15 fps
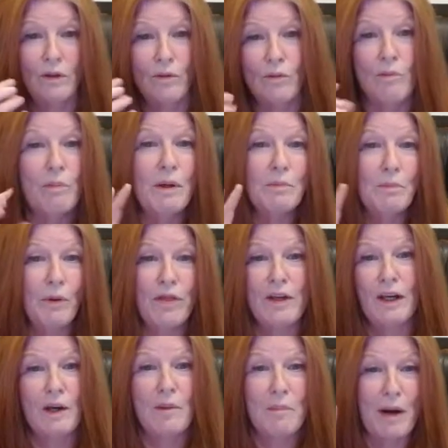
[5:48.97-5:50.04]
will people
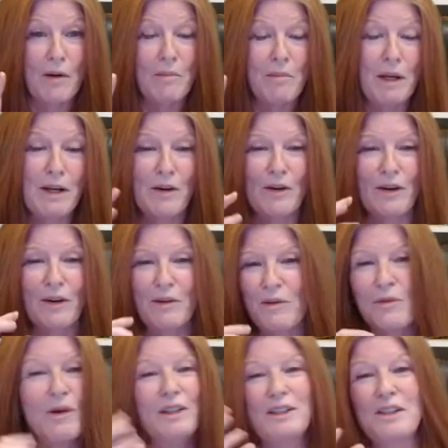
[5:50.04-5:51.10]
think about me or
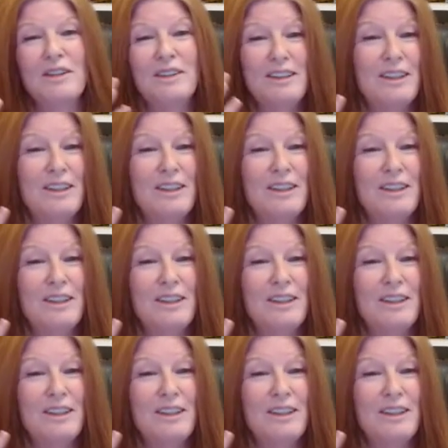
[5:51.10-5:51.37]
what